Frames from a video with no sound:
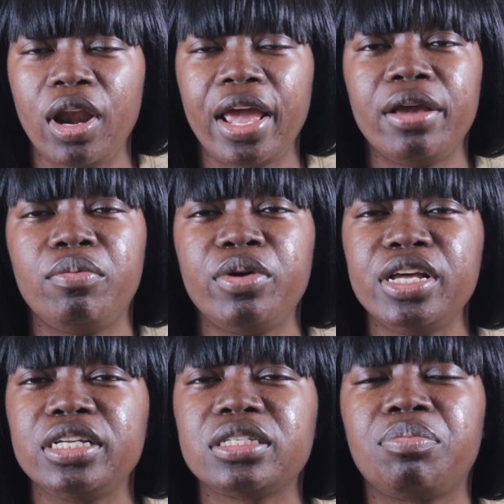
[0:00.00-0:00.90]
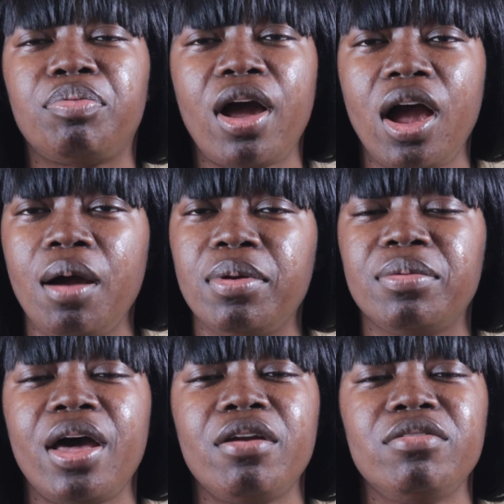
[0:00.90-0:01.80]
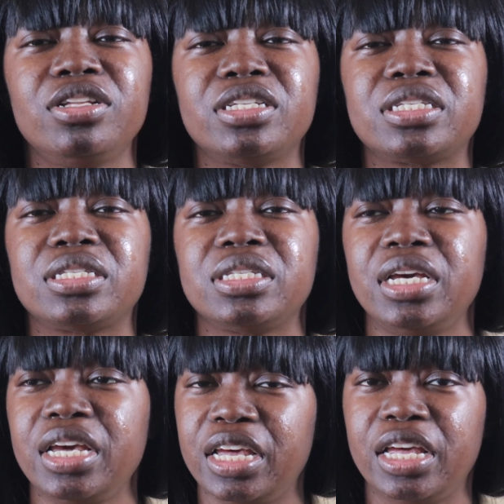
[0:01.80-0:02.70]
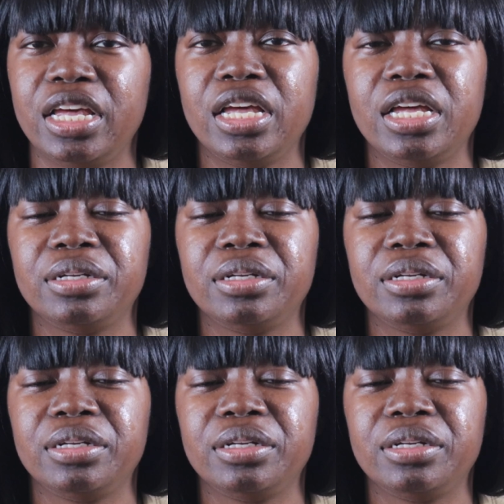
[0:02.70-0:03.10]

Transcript: Like, what is the problem? I don't understand.